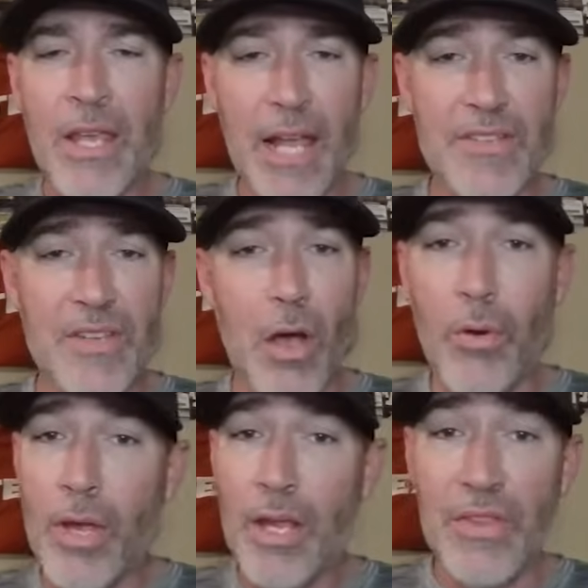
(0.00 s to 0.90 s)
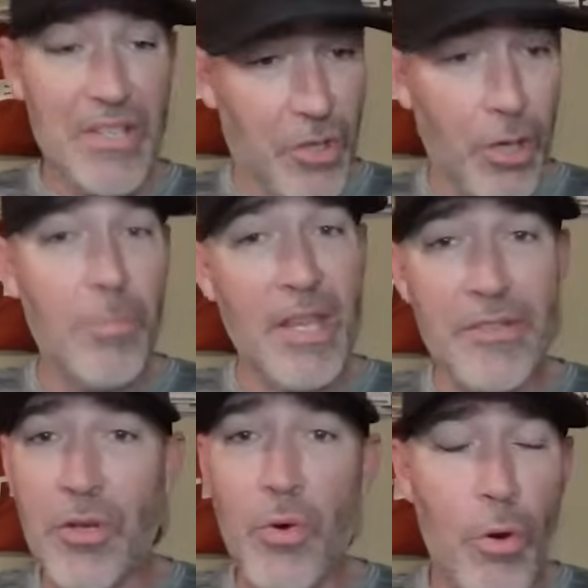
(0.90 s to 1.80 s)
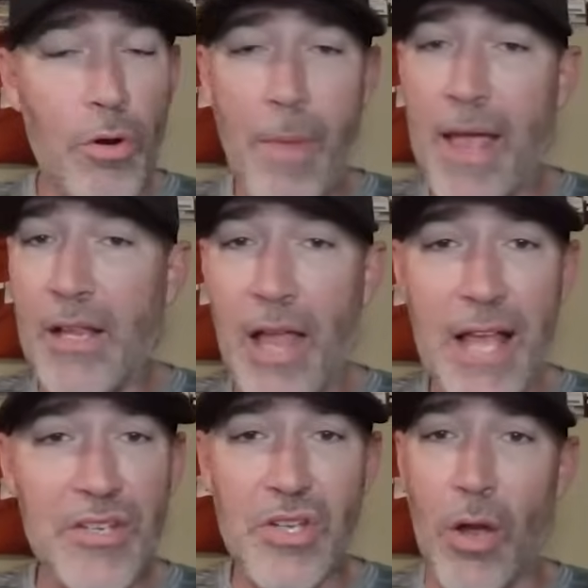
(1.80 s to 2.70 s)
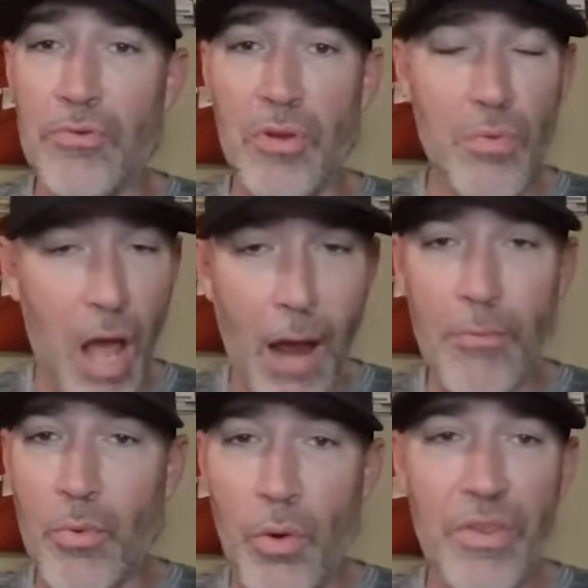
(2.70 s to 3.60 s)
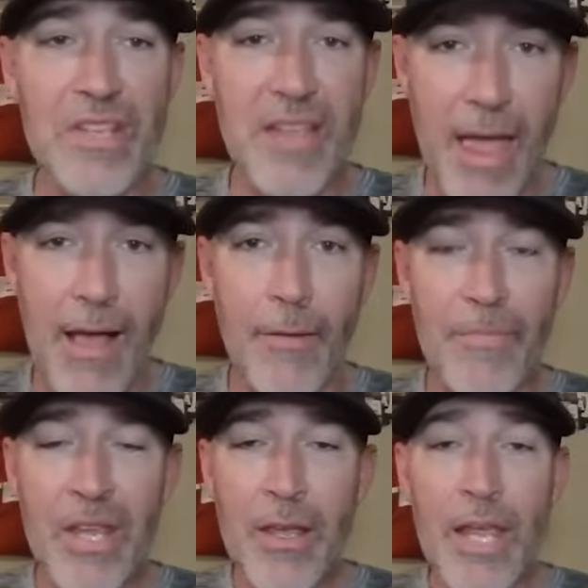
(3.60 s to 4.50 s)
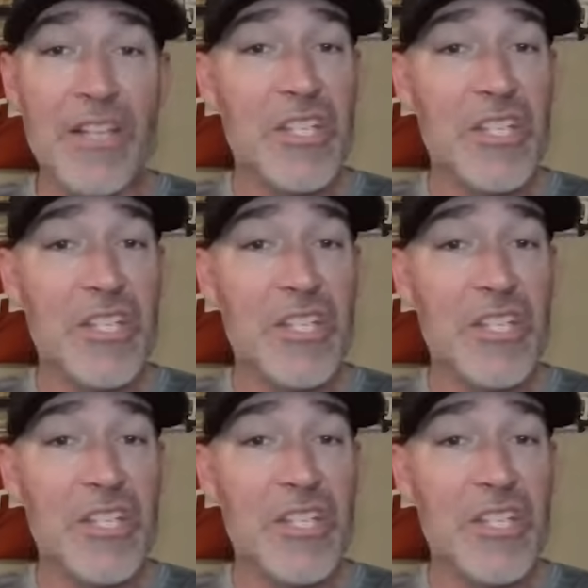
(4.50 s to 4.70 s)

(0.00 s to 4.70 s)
And so this could be a 2-quarterback class, Joe. Do not rule this out. And